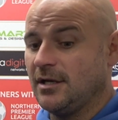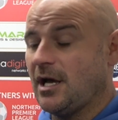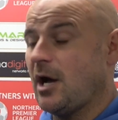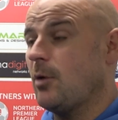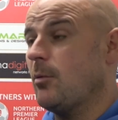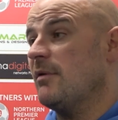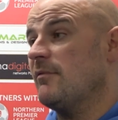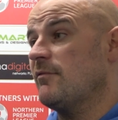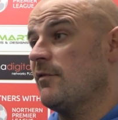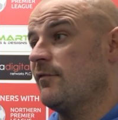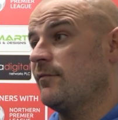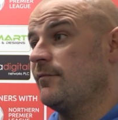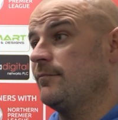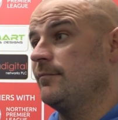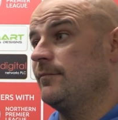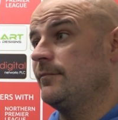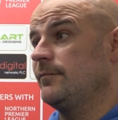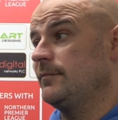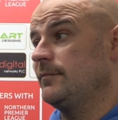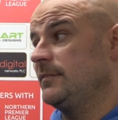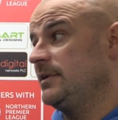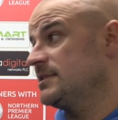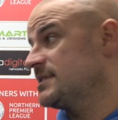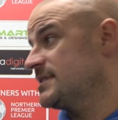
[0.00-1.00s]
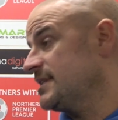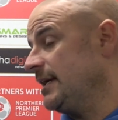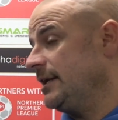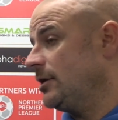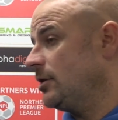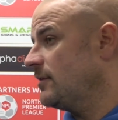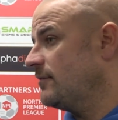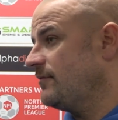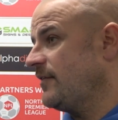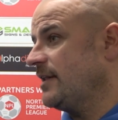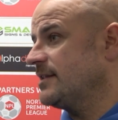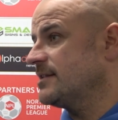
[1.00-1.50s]
However, sitting
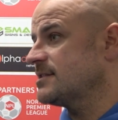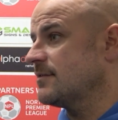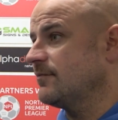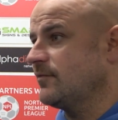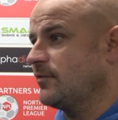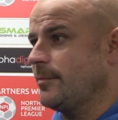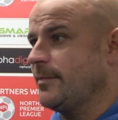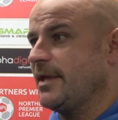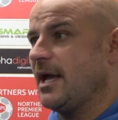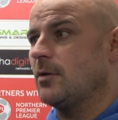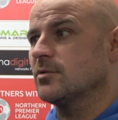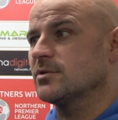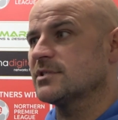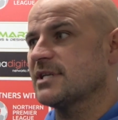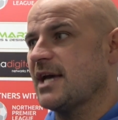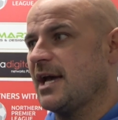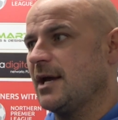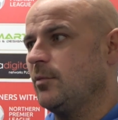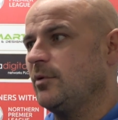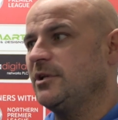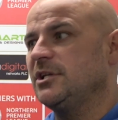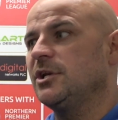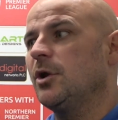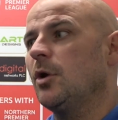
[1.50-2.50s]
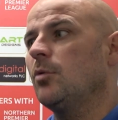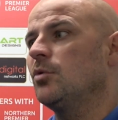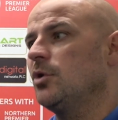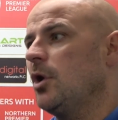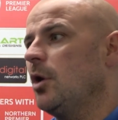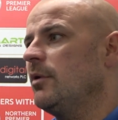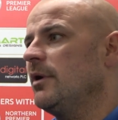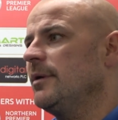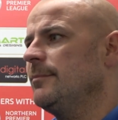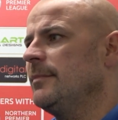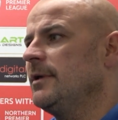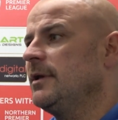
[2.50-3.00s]
on the fence and from the outside, when you don't
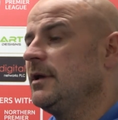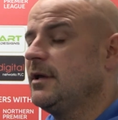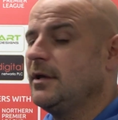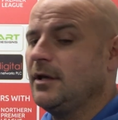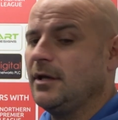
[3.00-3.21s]
know him,